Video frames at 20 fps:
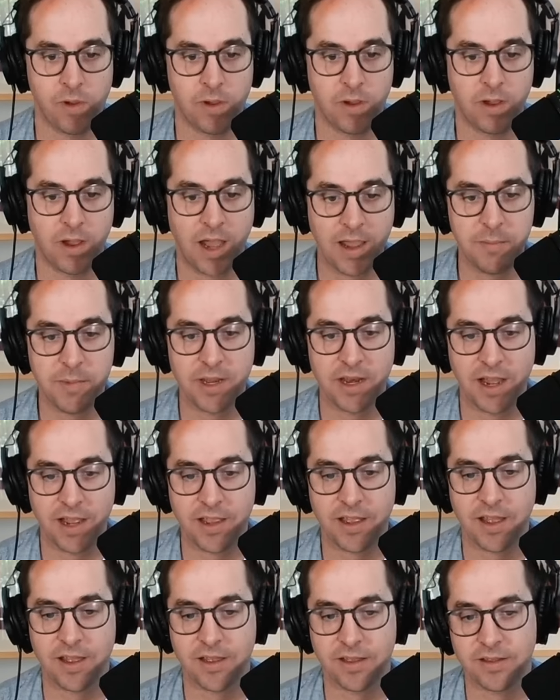I mean,
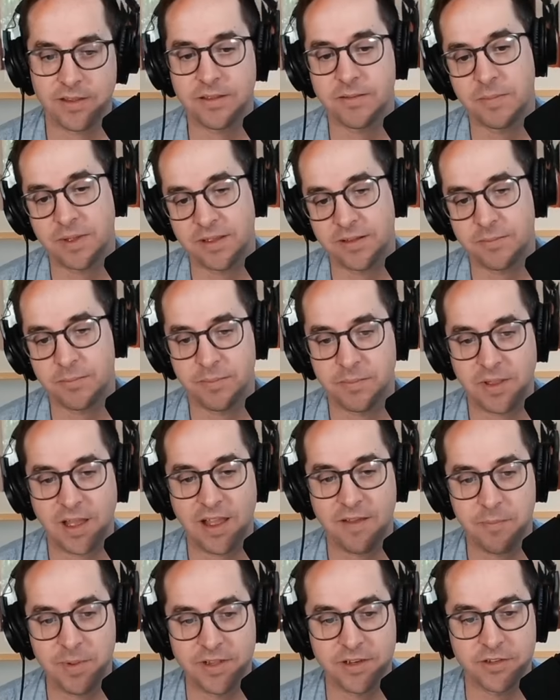I
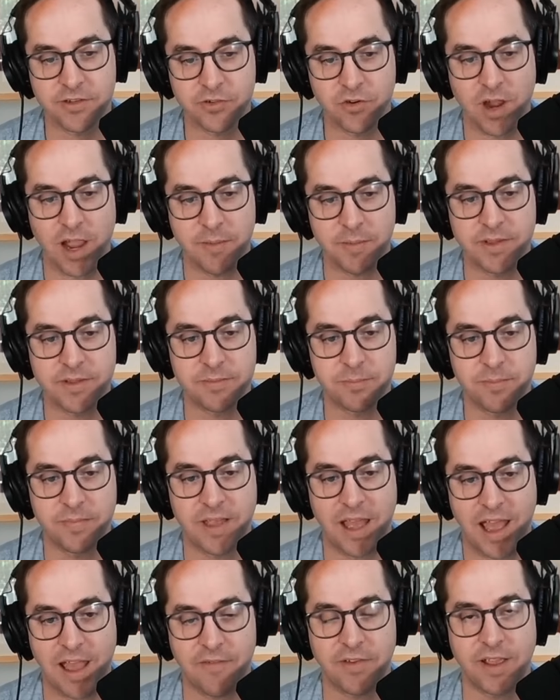I've been described as
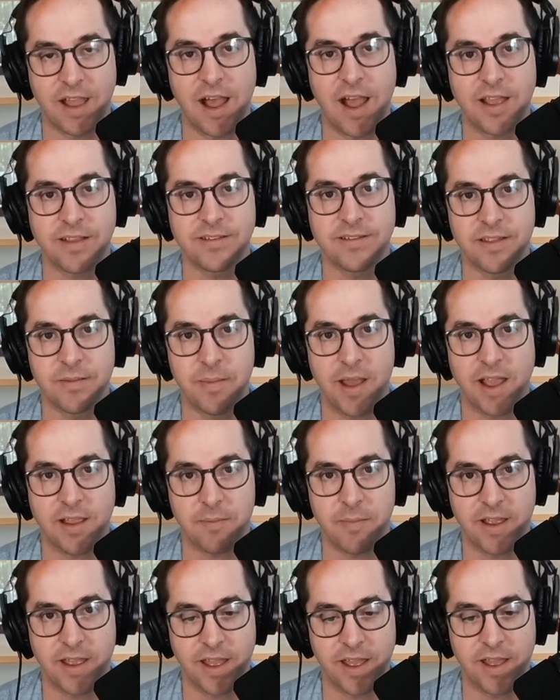having eyes in the back of
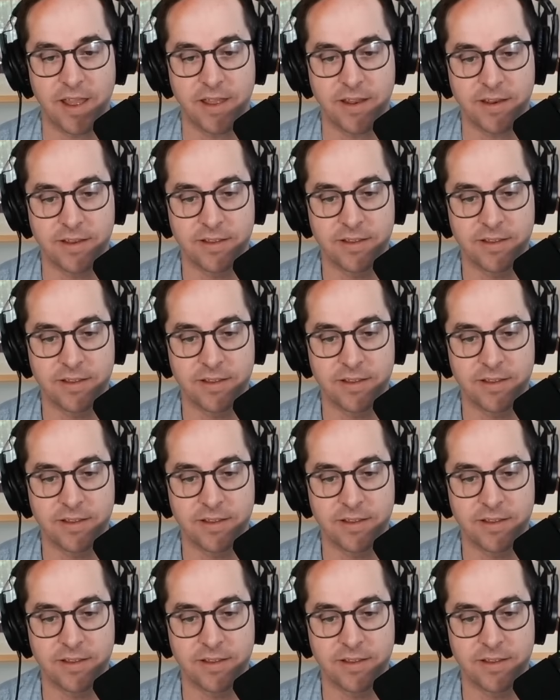my head.